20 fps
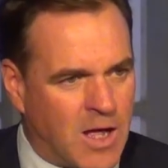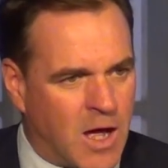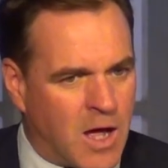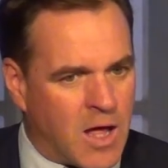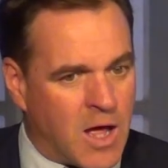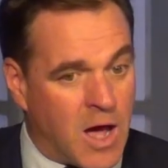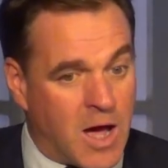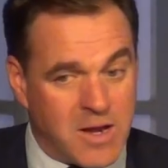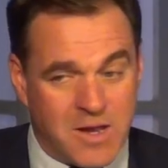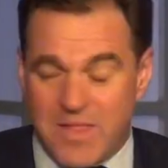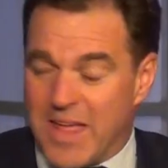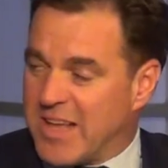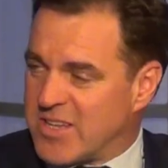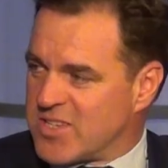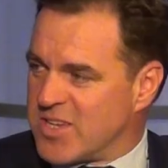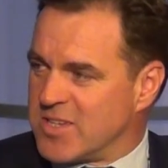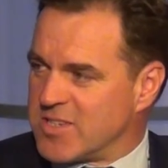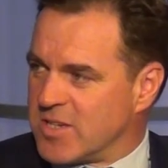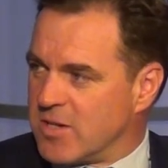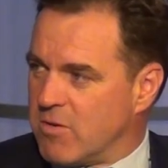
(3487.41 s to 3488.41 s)
Uh, and in
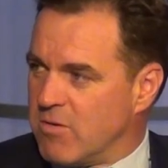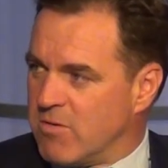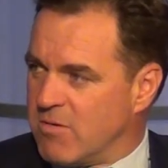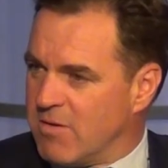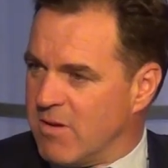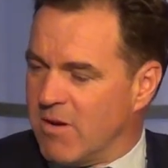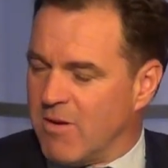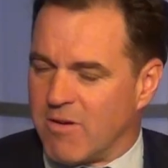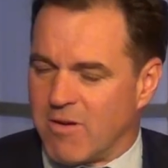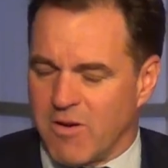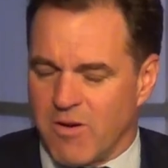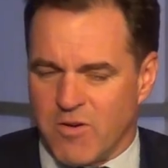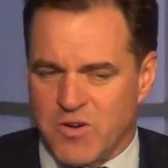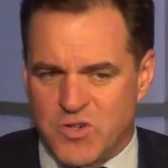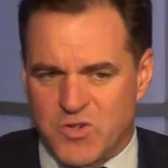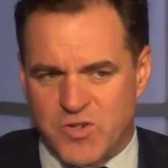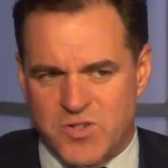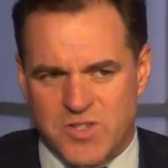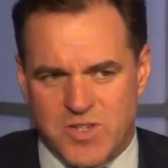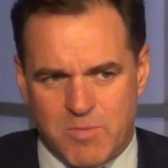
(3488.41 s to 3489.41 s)
that sense are, are, are,
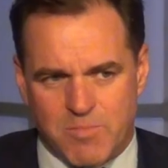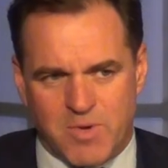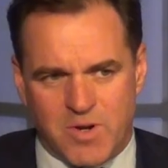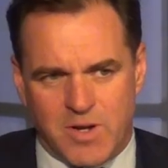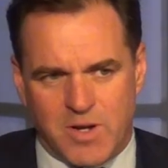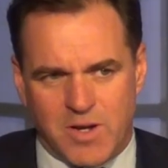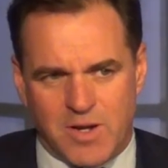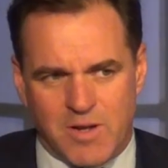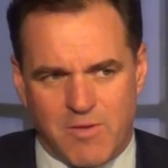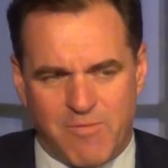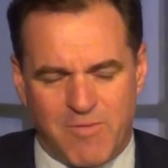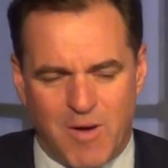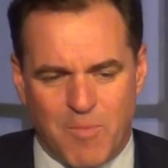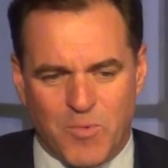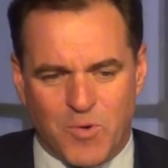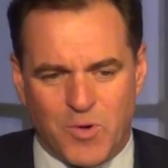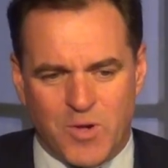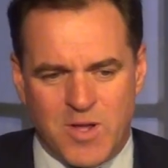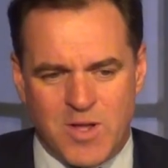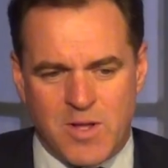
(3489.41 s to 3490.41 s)
interesting but a little
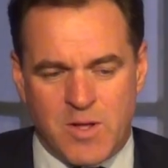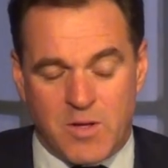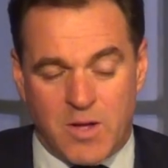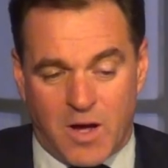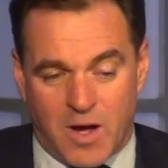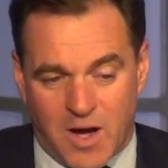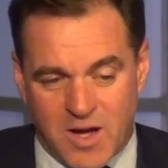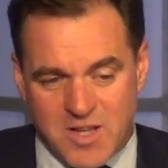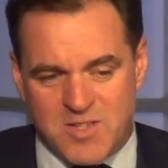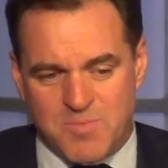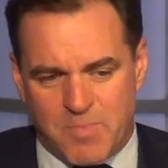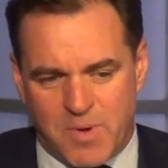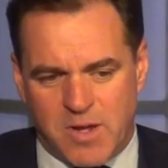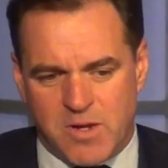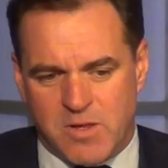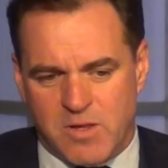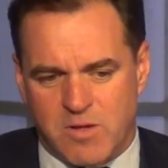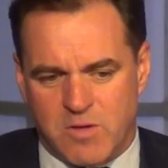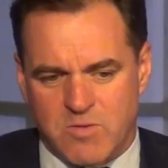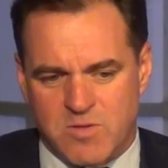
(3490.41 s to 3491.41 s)
ephemeral. I
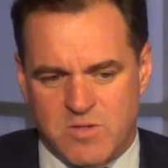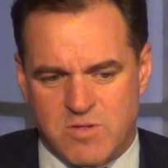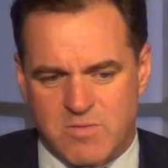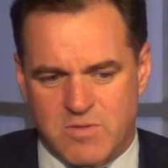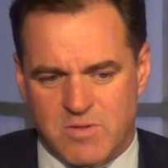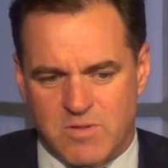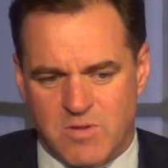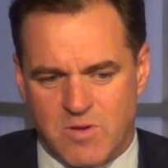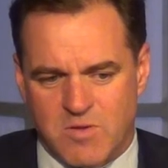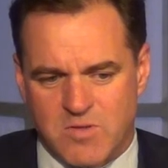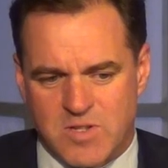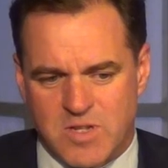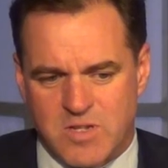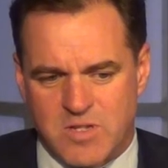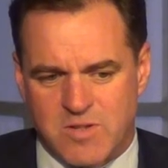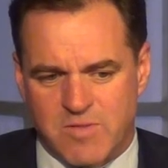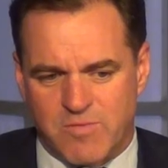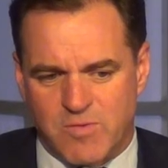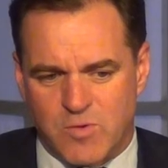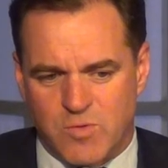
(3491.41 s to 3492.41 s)
spent those, those
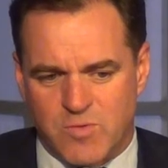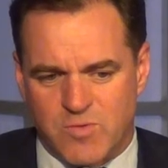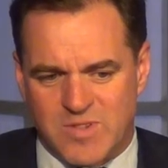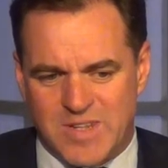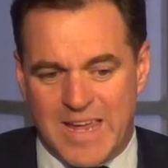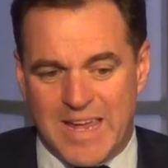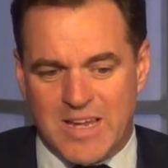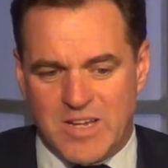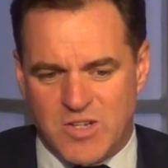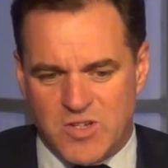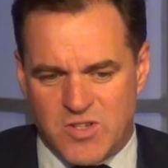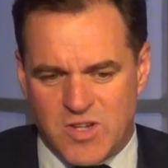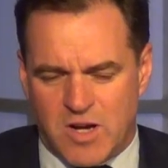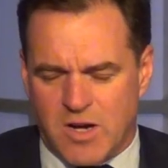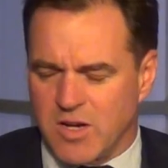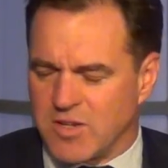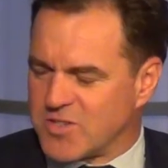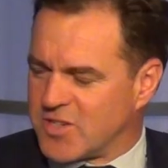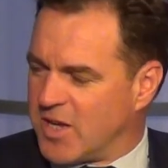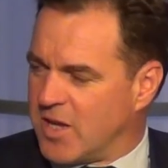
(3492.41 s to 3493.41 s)
interview days
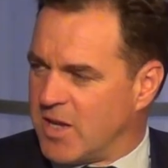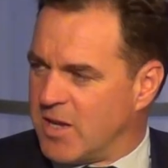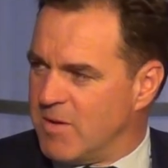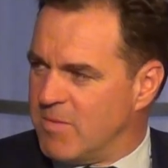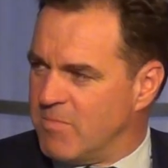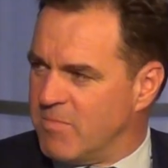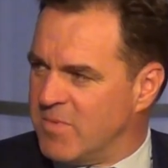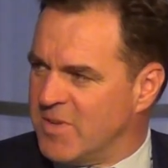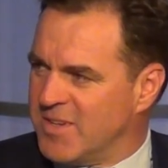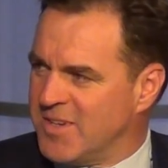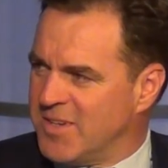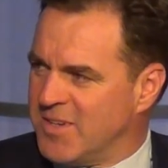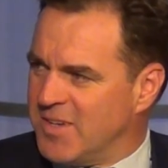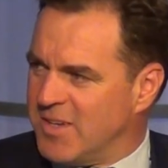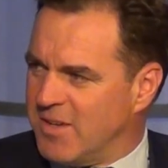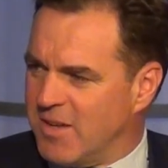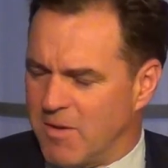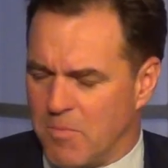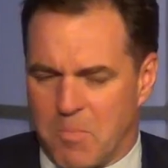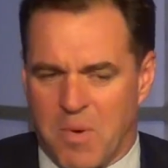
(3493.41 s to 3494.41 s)
asking him
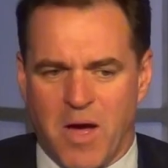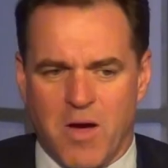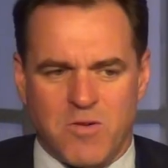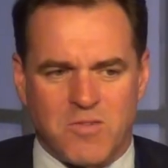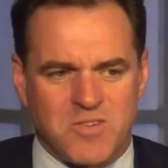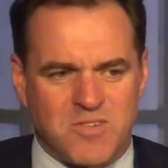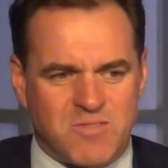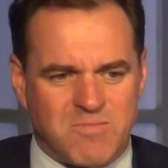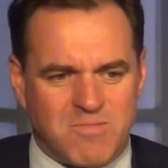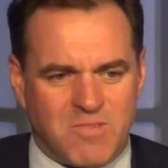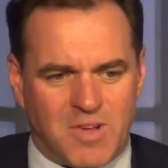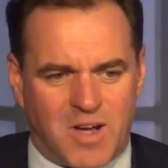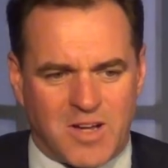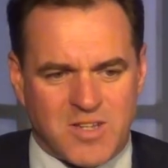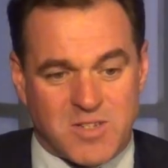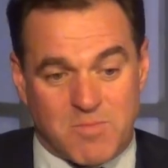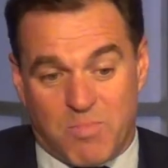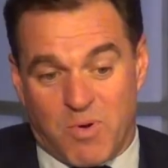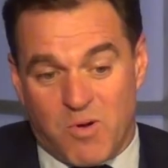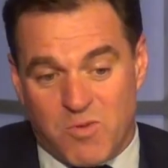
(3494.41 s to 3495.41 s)
about,
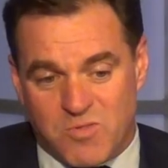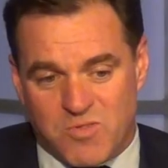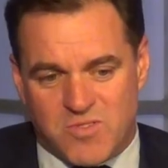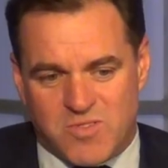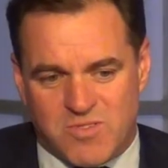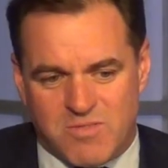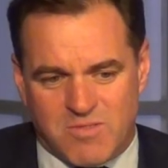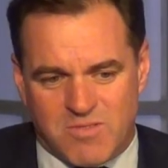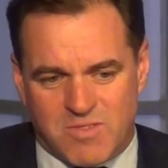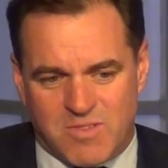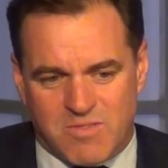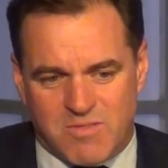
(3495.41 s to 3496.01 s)
I suppose,